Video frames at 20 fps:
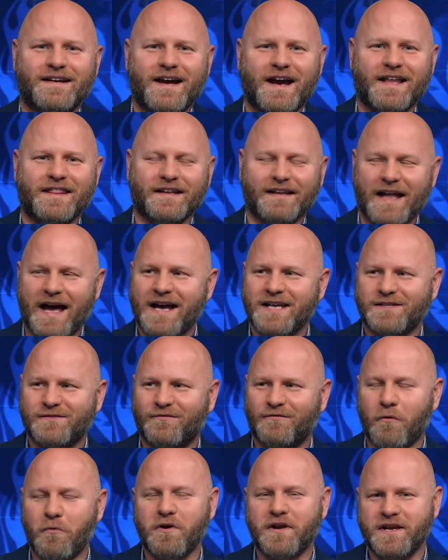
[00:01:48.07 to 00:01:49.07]
And the last
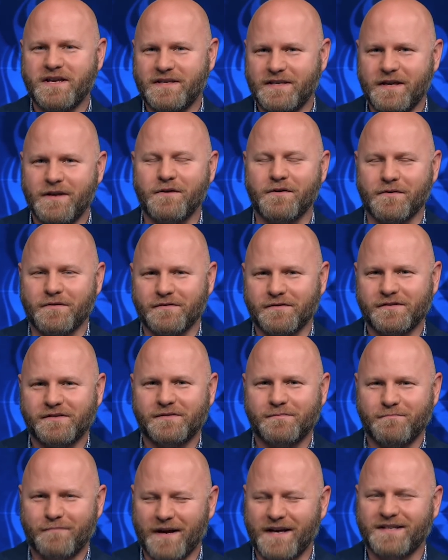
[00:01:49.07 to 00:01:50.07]
40
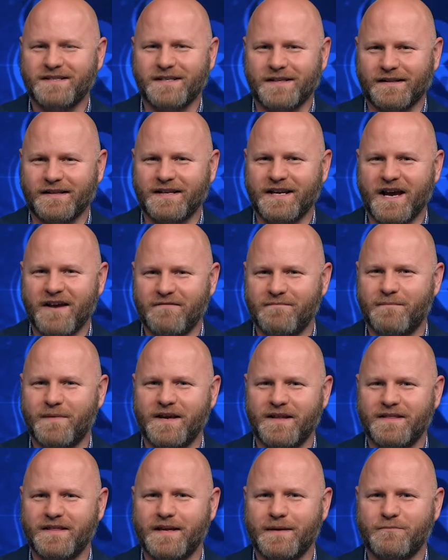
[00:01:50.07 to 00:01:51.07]
years basically have
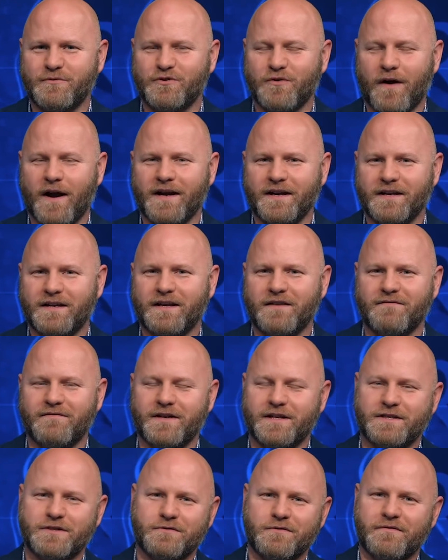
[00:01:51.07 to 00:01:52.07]
been them trying to
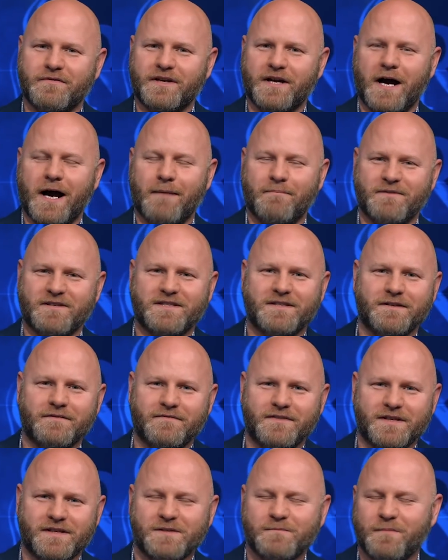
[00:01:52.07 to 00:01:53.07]
convince you of the opposite
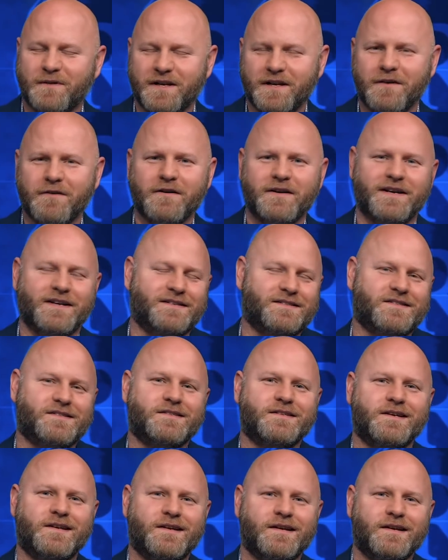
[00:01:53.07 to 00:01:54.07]
of this. But here it is.